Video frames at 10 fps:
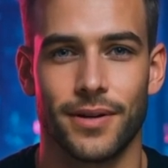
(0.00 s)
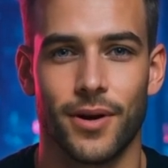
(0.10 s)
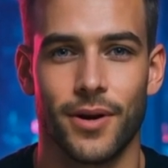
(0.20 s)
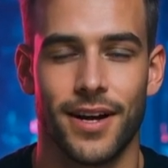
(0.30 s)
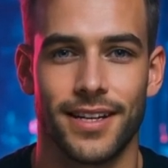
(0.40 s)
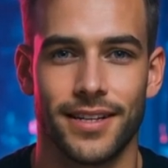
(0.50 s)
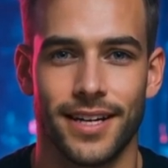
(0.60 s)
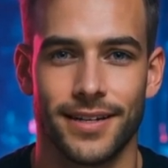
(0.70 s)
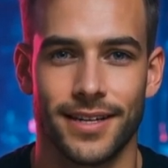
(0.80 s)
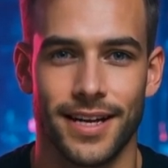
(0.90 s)
Codex's
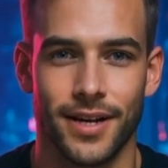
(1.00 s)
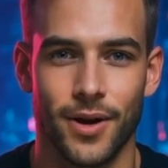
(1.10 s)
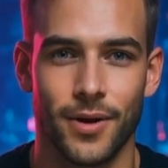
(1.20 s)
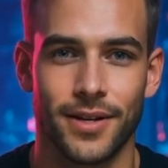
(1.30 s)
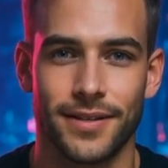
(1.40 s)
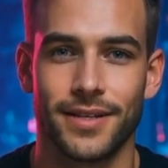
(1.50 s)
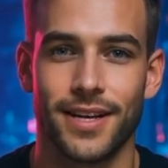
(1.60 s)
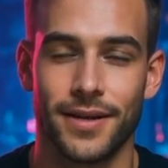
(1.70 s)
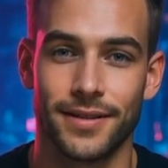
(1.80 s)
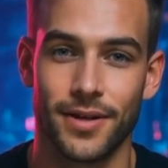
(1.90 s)
container with
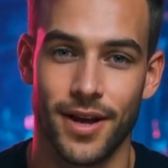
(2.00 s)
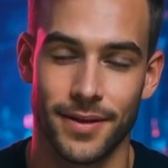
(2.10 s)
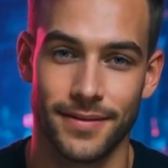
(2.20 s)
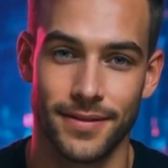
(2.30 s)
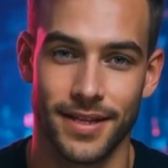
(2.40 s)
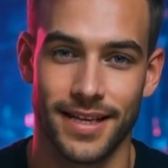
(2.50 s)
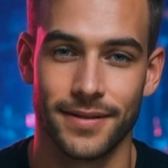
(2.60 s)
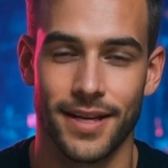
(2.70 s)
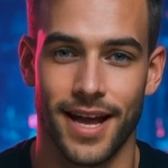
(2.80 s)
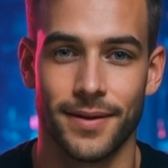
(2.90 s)
setup scripts,
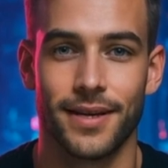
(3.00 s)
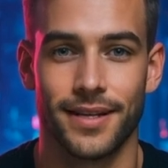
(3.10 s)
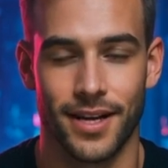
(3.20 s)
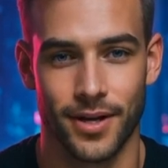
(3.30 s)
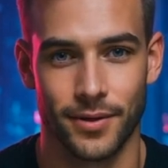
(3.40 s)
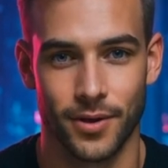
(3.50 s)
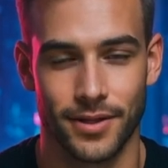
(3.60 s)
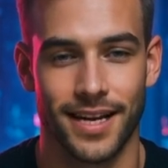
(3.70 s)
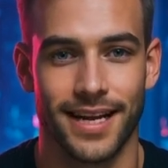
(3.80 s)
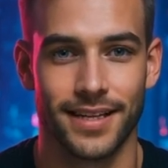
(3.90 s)
environment
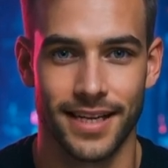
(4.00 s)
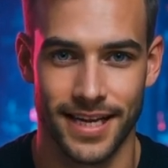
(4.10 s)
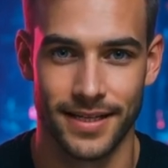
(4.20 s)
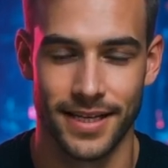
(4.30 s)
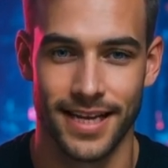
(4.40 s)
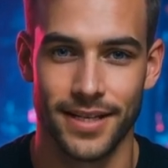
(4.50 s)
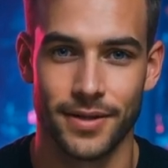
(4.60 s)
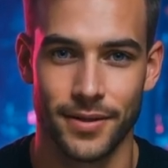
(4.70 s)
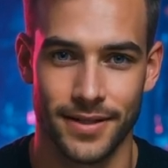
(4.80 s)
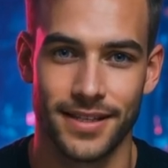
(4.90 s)
variables, and even
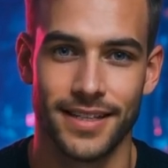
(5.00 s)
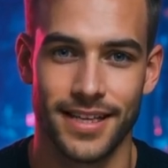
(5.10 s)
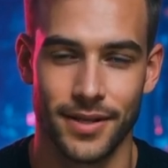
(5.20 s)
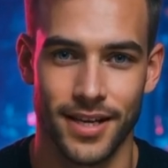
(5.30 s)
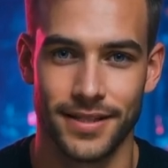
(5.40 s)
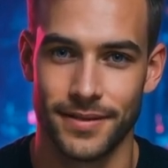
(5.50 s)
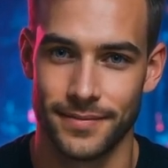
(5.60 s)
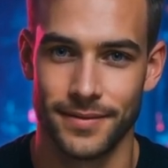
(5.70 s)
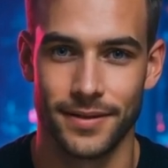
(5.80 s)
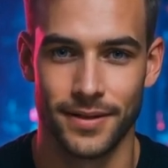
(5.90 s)
encrypted secrets.
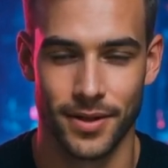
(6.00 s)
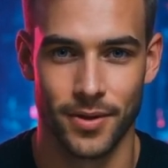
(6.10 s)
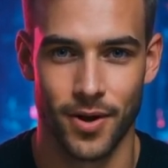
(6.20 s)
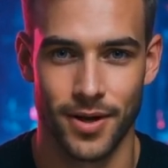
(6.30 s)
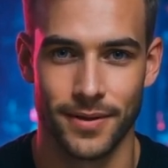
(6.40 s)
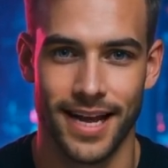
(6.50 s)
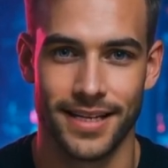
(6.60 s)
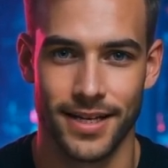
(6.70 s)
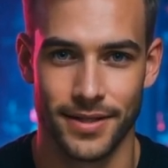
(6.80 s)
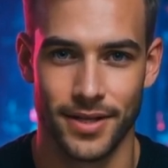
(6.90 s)
Want
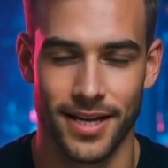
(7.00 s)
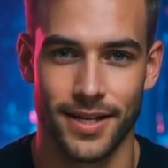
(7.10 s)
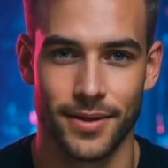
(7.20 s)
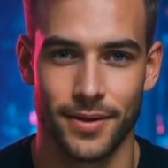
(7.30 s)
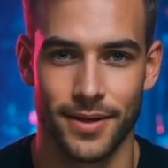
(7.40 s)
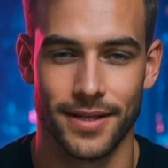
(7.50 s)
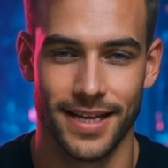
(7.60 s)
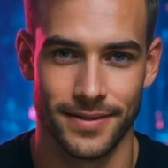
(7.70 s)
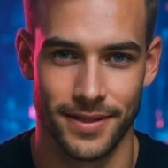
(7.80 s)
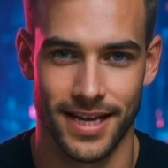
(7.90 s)
Python 3.11
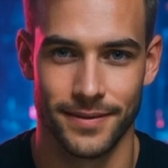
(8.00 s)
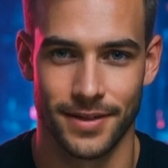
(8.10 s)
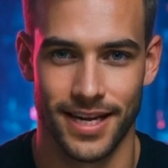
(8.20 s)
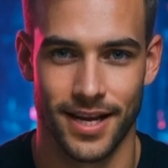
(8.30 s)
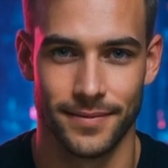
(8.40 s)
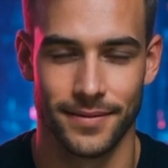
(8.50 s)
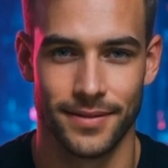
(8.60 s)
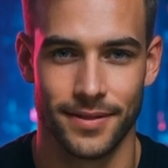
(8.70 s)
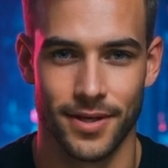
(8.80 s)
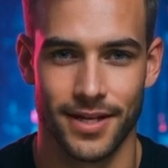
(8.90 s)
and PNPM?
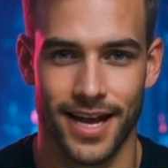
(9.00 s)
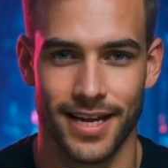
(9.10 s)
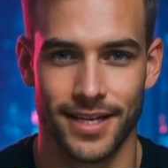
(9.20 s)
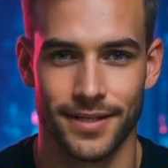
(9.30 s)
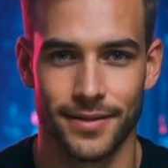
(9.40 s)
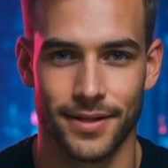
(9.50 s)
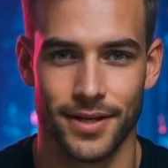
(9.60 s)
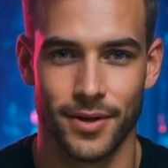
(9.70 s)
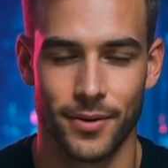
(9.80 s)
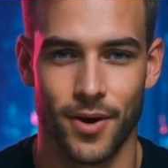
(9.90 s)
You got it.
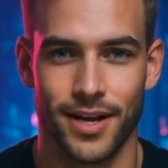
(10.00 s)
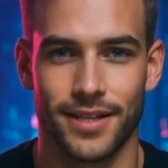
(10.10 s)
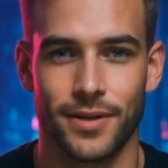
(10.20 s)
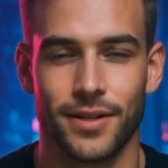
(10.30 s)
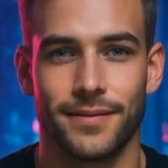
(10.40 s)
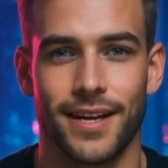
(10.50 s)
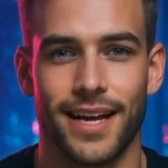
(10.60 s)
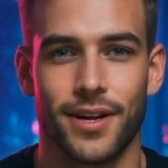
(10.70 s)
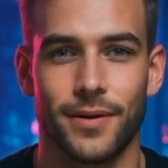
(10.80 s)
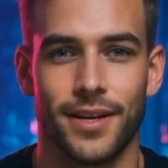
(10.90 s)
Want it to
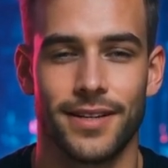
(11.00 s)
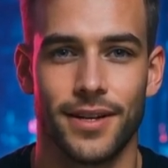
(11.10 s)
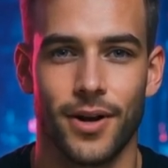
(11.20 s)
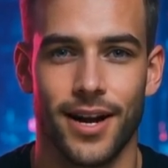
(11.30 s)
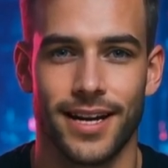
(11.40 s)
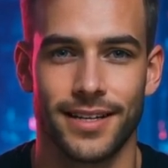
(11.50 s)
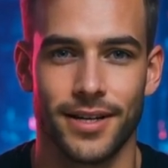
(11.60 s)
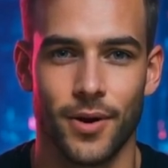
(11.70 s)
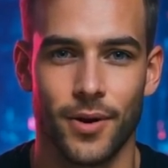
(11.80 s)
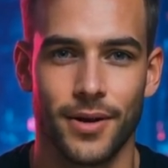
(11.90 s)
respect your linter like
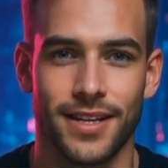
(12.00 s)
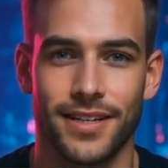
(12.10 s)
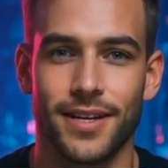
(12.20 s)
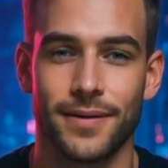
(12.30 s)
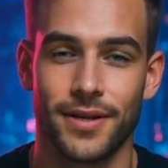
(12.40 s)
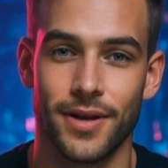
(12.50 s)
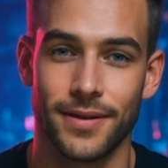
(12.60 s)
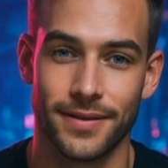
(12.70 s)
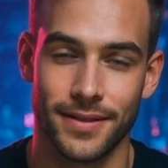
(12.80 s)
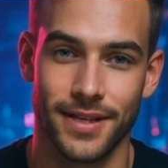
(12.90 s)
it's holy
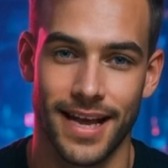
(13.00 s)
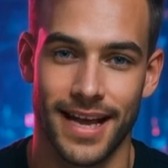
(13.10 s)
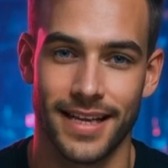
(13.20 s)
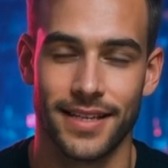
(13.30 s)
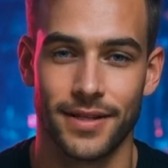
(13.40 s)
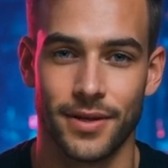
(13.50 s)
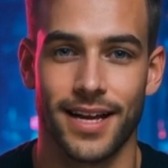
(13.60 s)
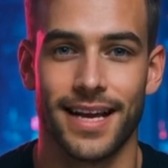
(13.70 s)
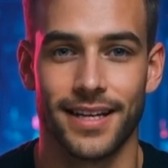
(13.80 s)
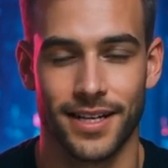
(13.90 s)
scripture? Add it to
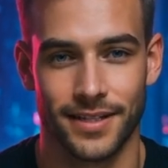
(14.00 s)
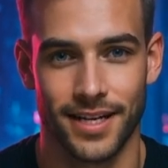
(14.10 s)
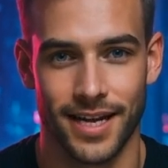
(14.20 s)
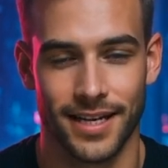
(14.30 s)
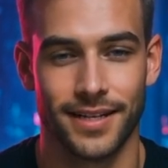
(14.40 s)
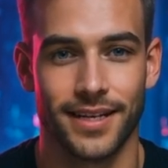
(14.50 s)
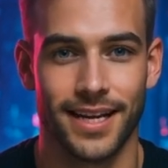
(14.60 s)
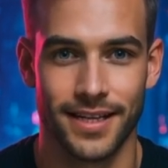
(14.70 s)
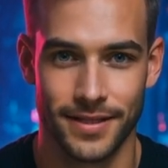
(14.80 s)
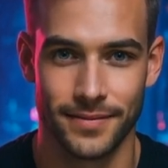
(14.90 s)
agents.md.